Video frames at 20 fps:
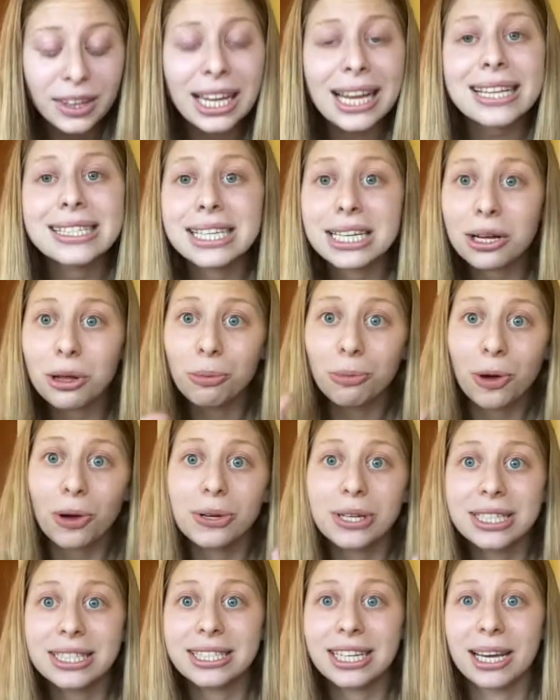It's like a little
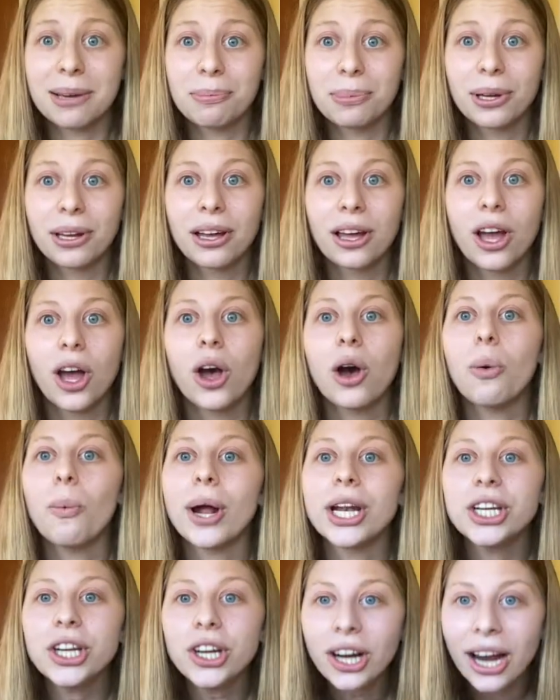bonus tip.
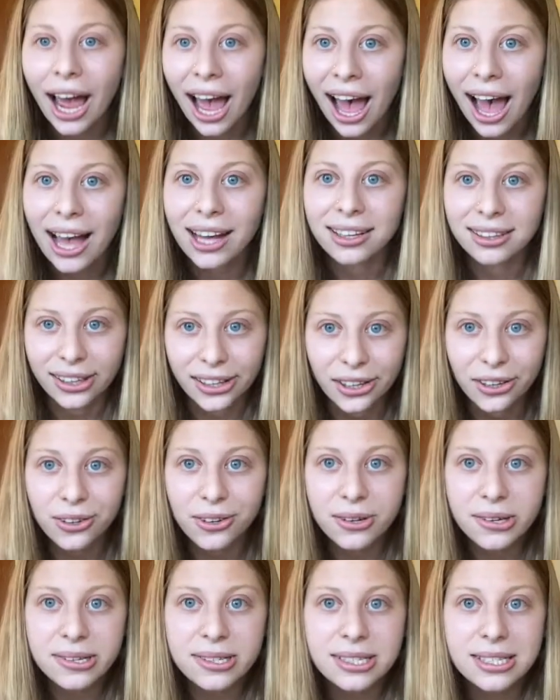When you're at
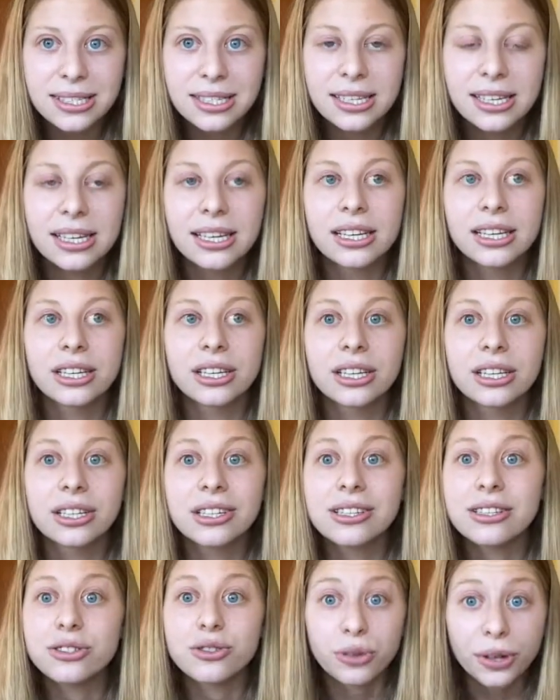clinicals,
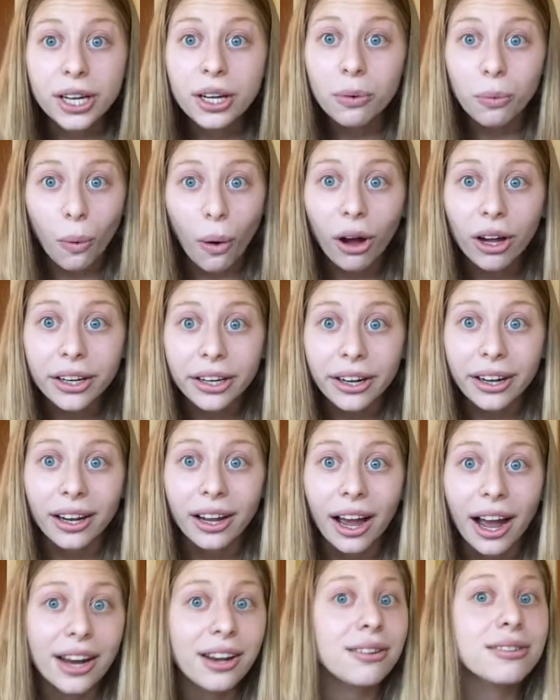drink water.
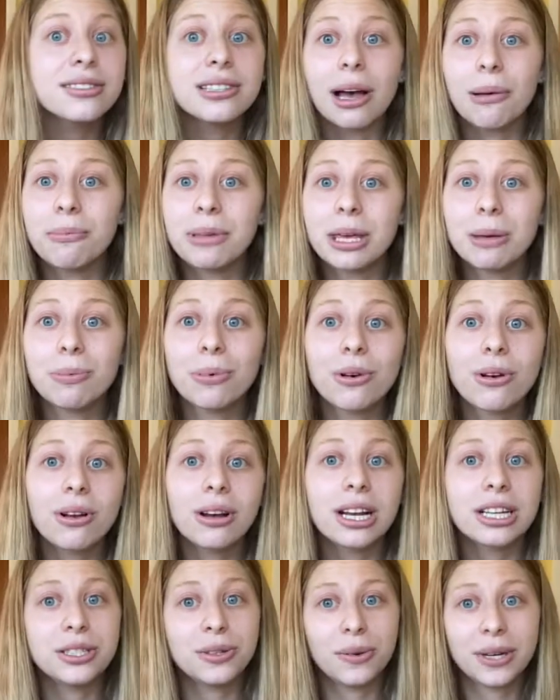I know some people,
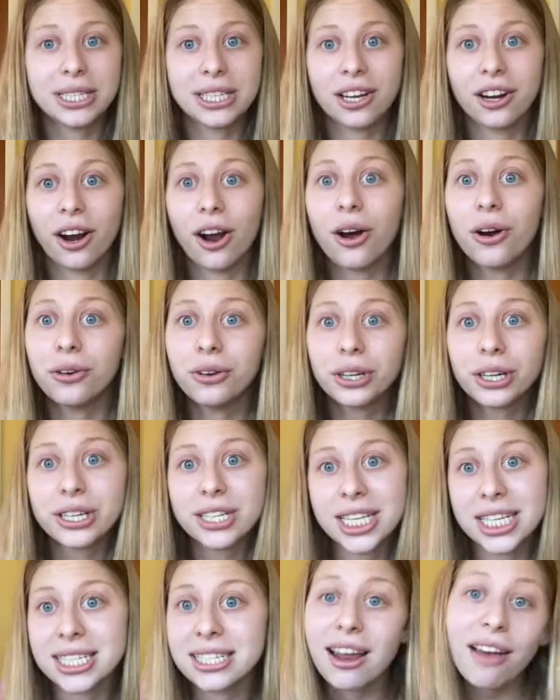because you always hear, oh,
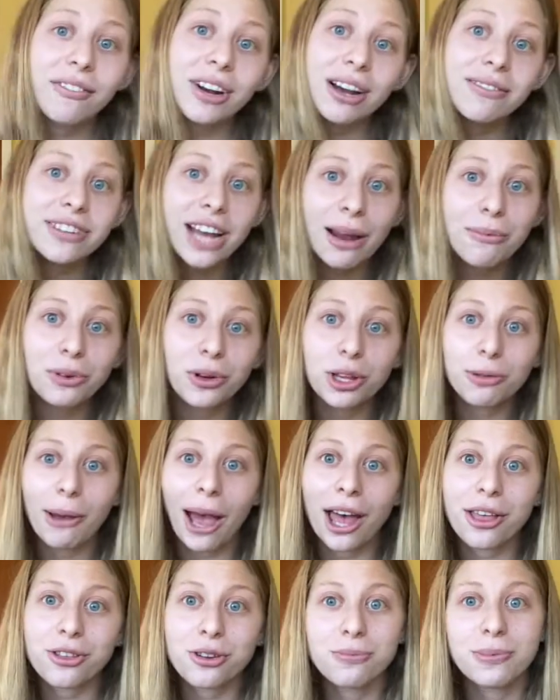nurses never have time to go to the
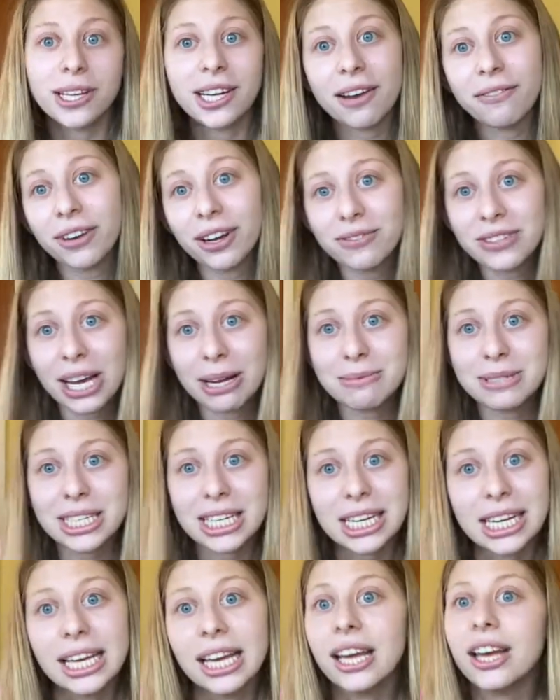bathroom, they never have time to
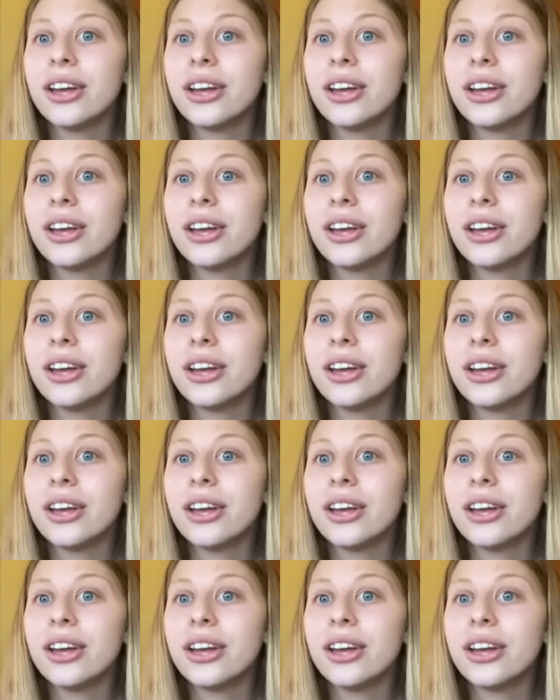eat.